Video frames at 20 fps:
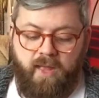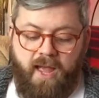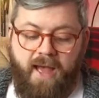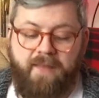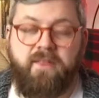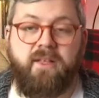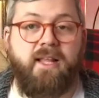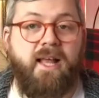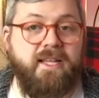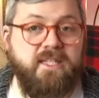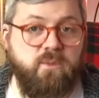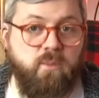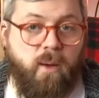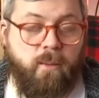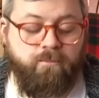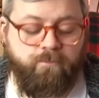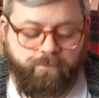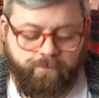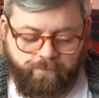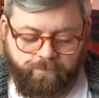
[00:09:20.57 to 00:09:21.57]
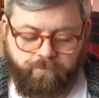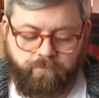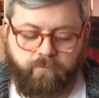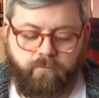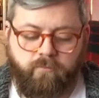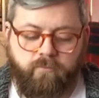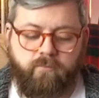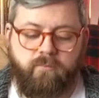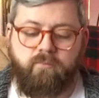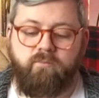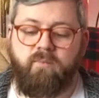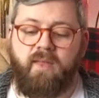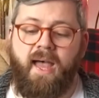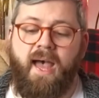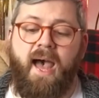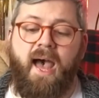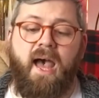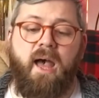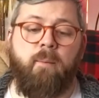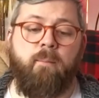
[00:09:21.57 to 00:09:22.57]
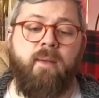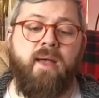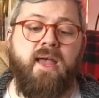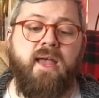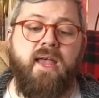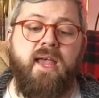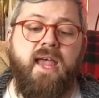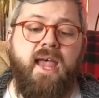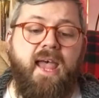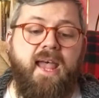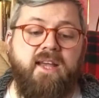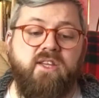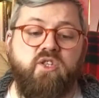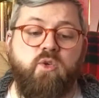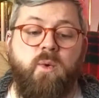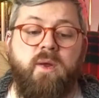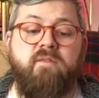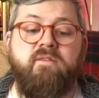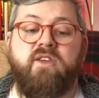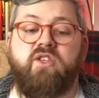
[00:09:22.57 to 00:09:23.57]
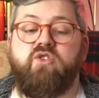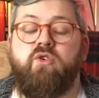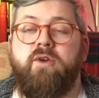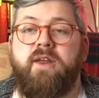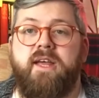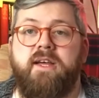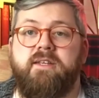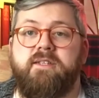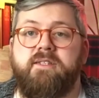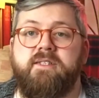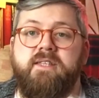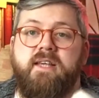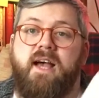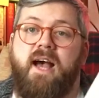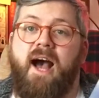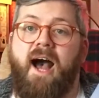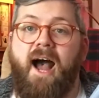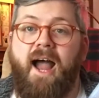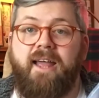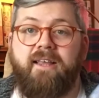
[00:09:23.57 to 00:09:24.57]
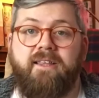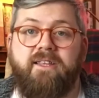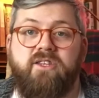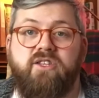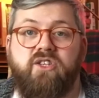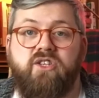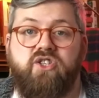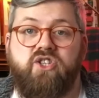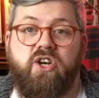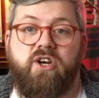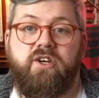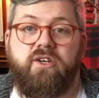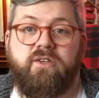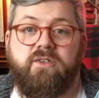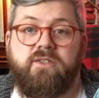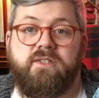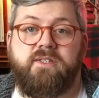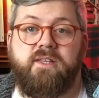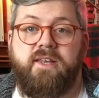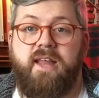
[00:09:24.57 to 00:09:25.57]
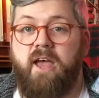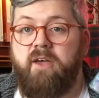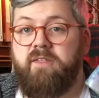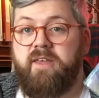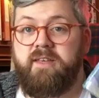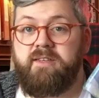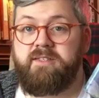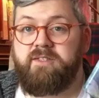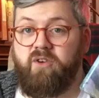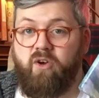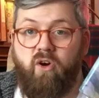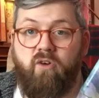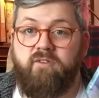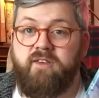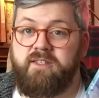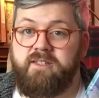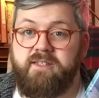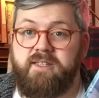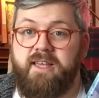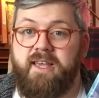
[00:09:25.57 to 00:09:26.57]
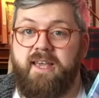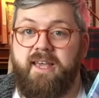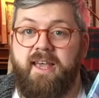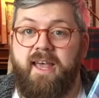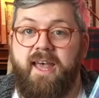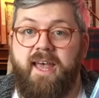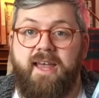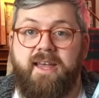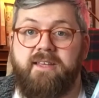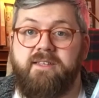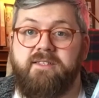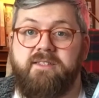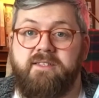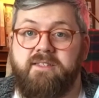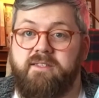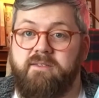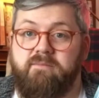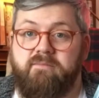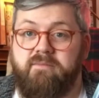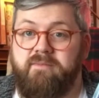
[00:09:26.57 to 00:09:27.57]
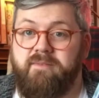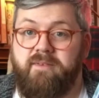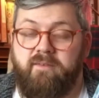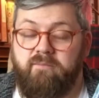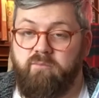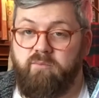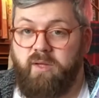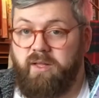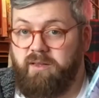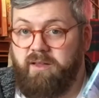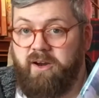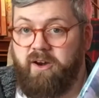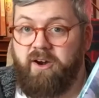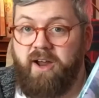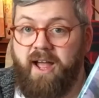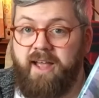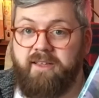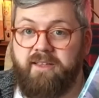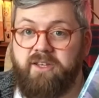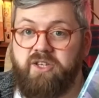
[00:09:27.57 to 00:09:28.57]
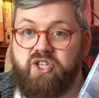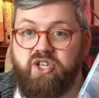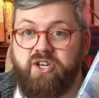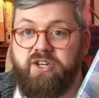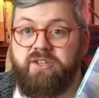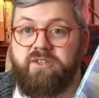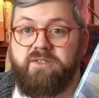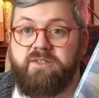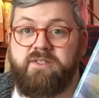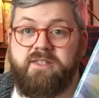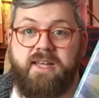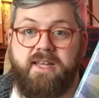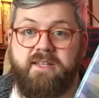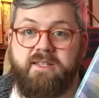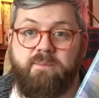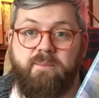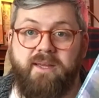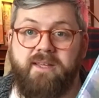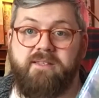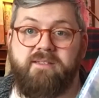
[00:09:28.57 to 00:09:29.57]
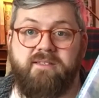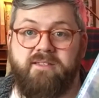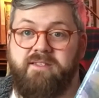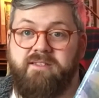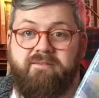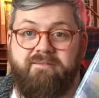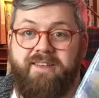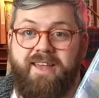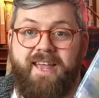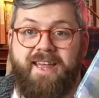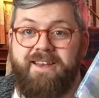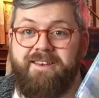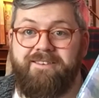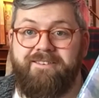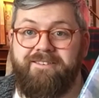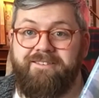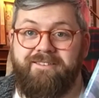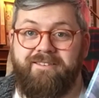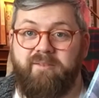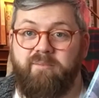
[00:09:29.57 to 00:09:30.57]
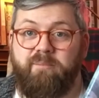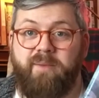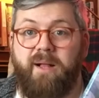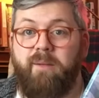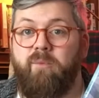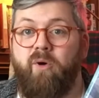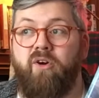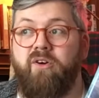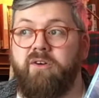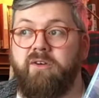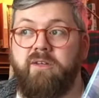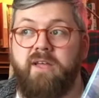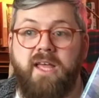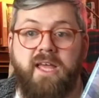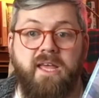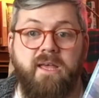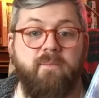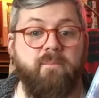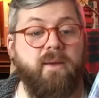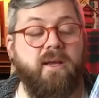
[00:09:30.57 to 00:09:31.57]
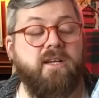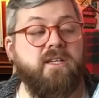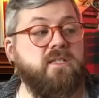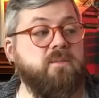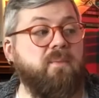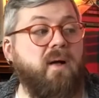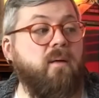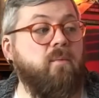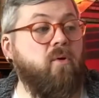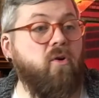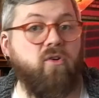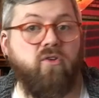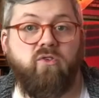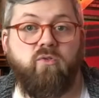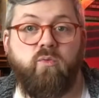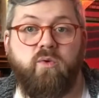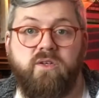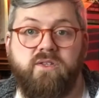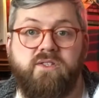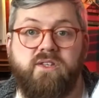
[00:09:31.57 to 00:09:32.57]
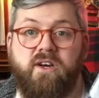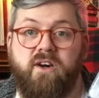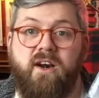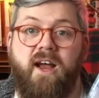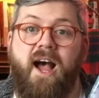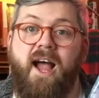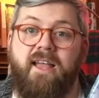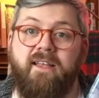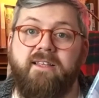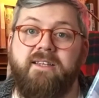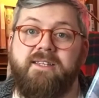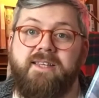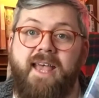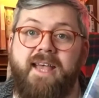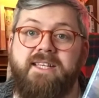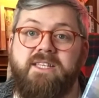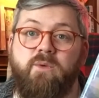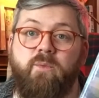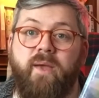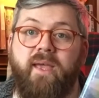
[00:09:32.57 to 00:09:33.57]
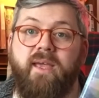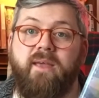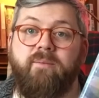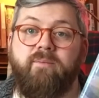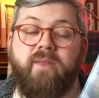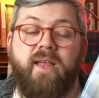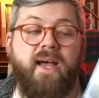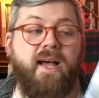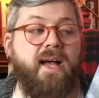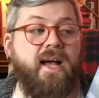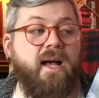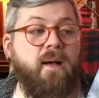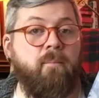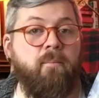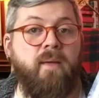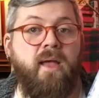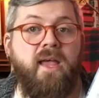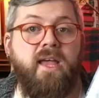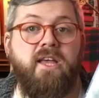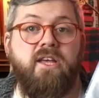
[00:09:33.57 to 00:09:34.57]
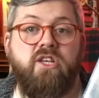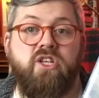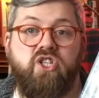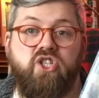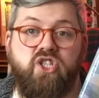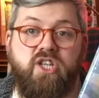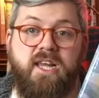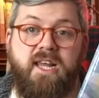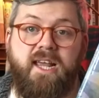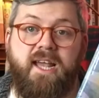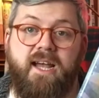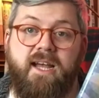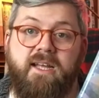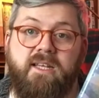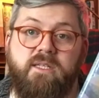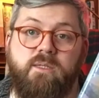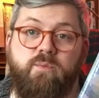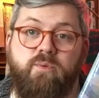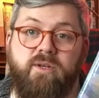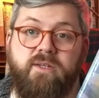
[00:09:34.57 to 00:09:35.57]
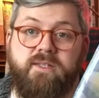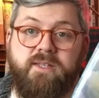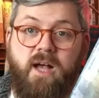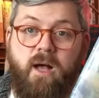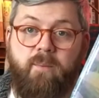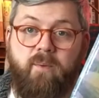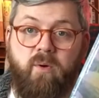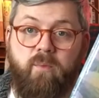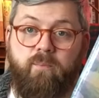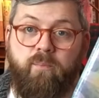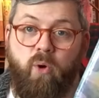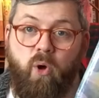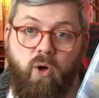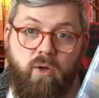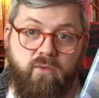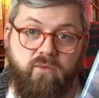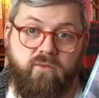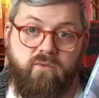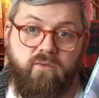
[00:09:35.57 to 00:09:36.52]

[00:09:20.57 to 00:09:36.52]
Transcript: and the last one um, is Queen Victoria's Highland Journals. Now, this obviously is, well, her Highland Journals, it's based in Balmoral, because Balmoral was her Highland getaway. Um, she and Prince Albert bought